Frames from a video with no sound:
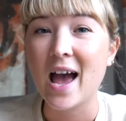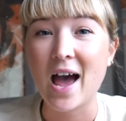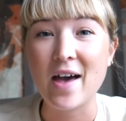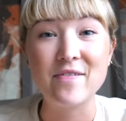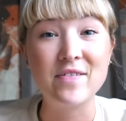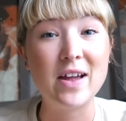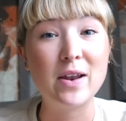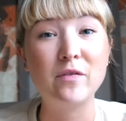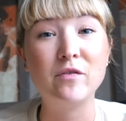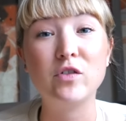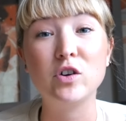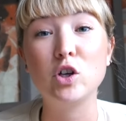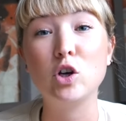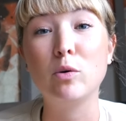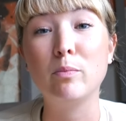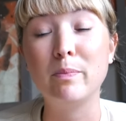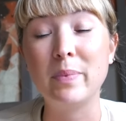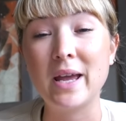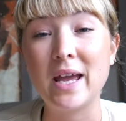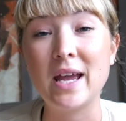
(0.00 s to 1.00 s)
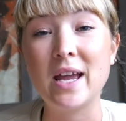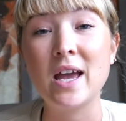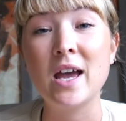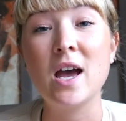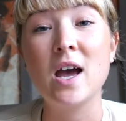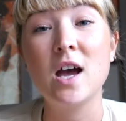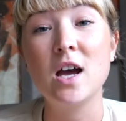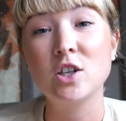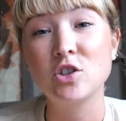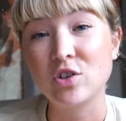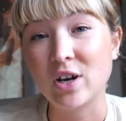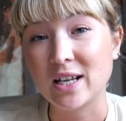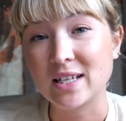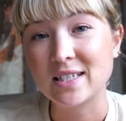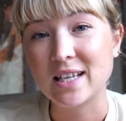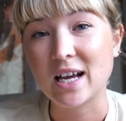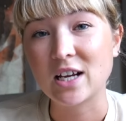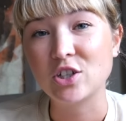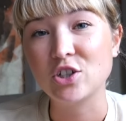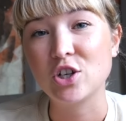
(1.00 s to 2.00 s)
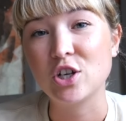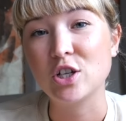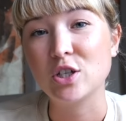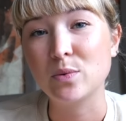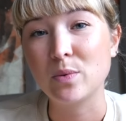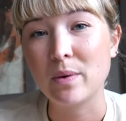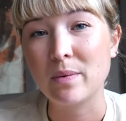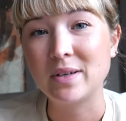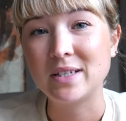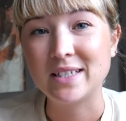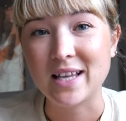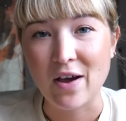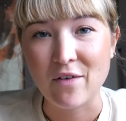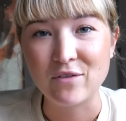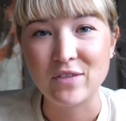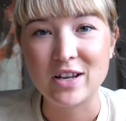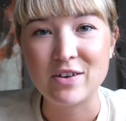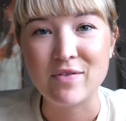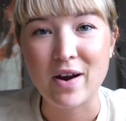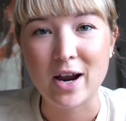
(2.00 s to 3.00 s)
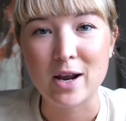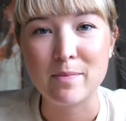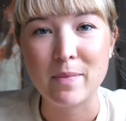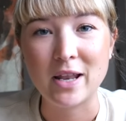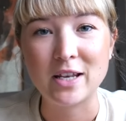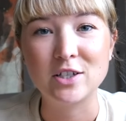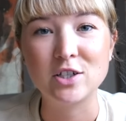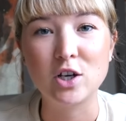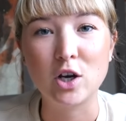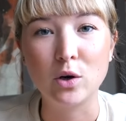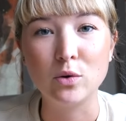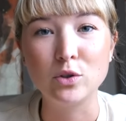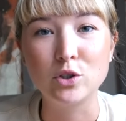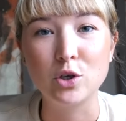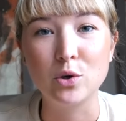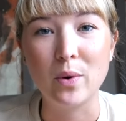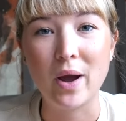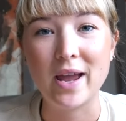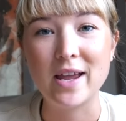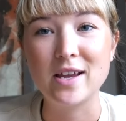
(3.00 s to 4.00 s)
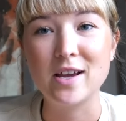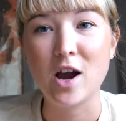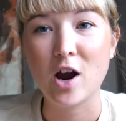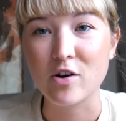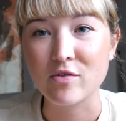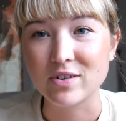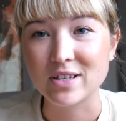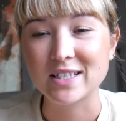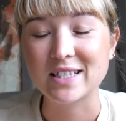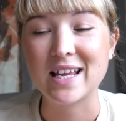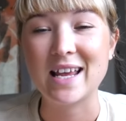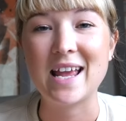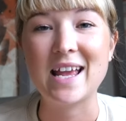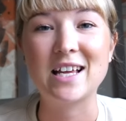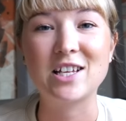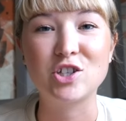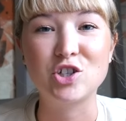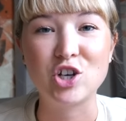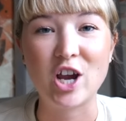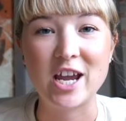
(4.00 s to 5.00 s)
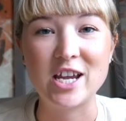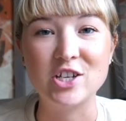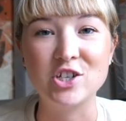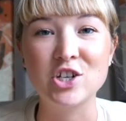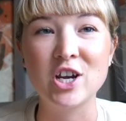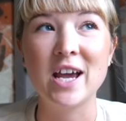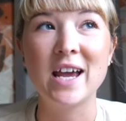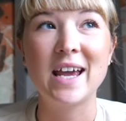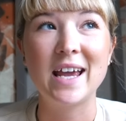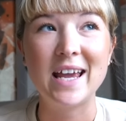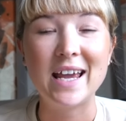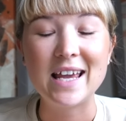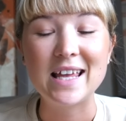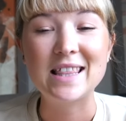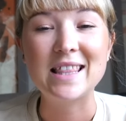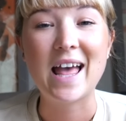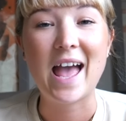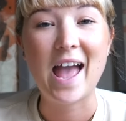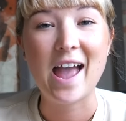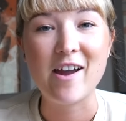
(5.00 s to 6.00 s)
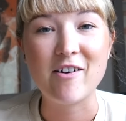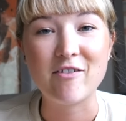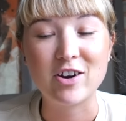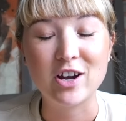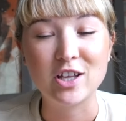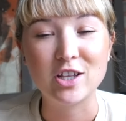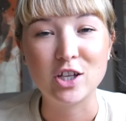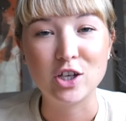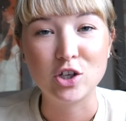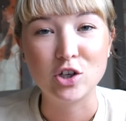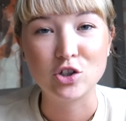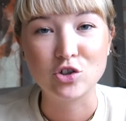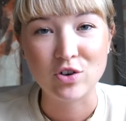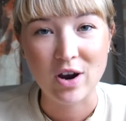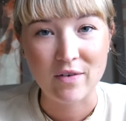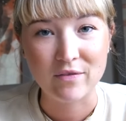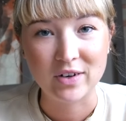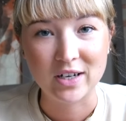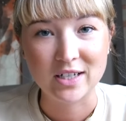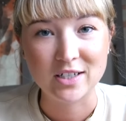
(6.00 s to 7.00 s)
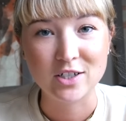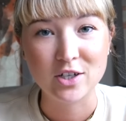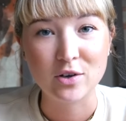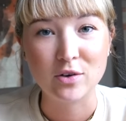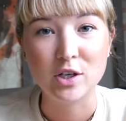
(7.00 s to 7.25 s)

And then for your big transactions, we would definitely recommend to go to a currency exchange in the area that you're traveling to.